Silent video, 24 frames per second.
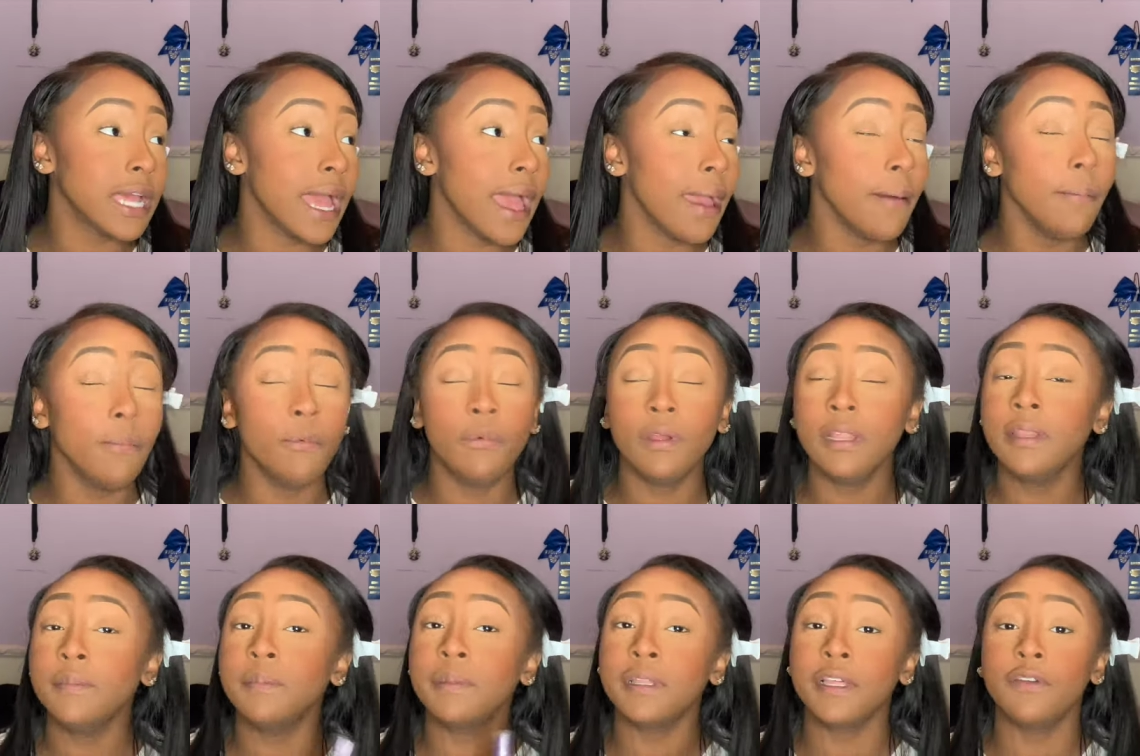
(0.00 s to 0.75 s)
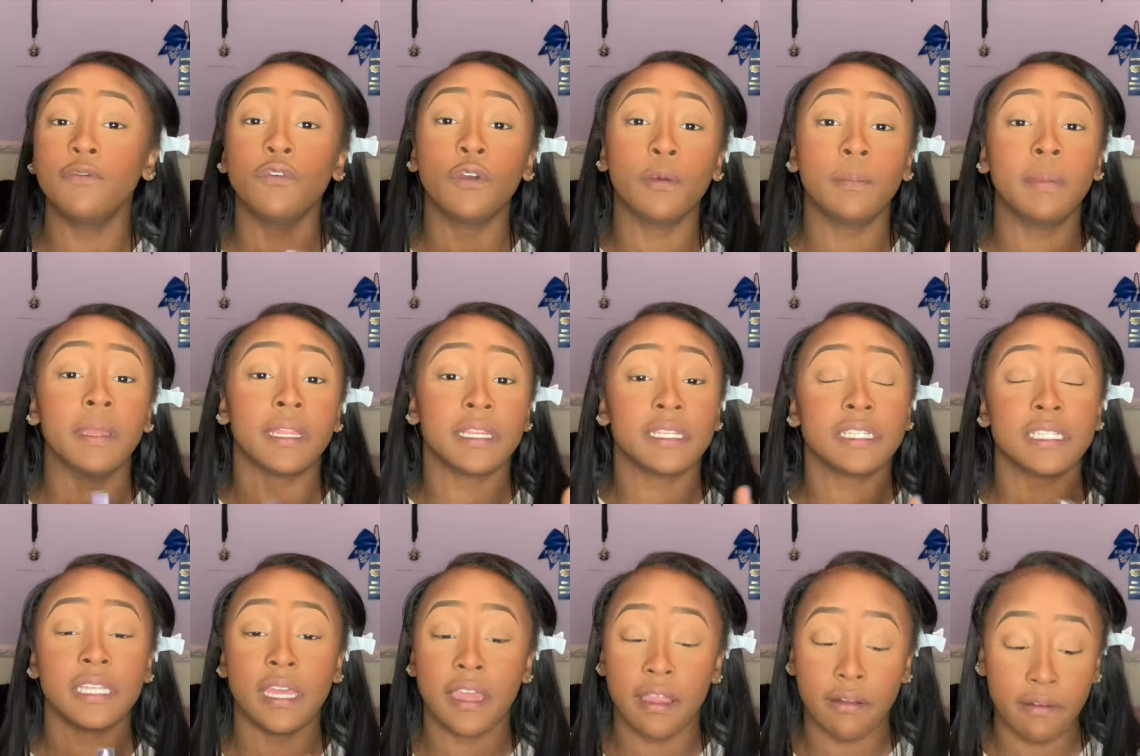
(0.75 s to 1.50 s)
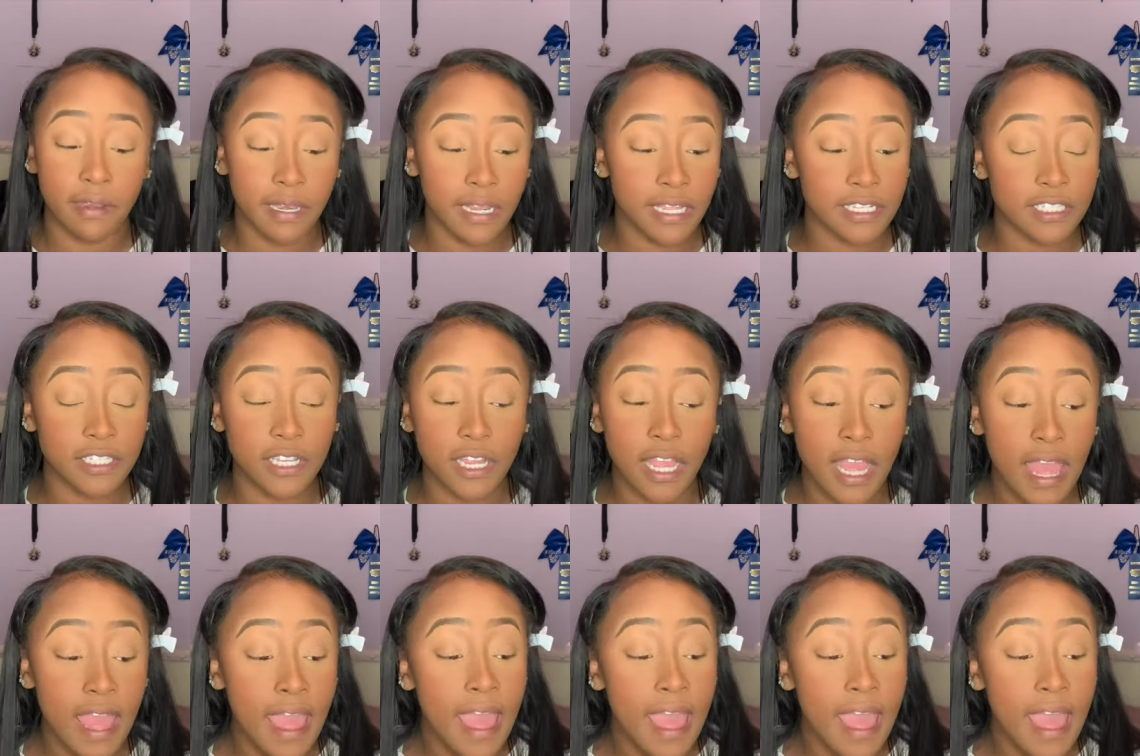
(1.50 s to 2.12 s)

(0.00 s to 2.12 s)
I really believe you could be in the Sahara Desert,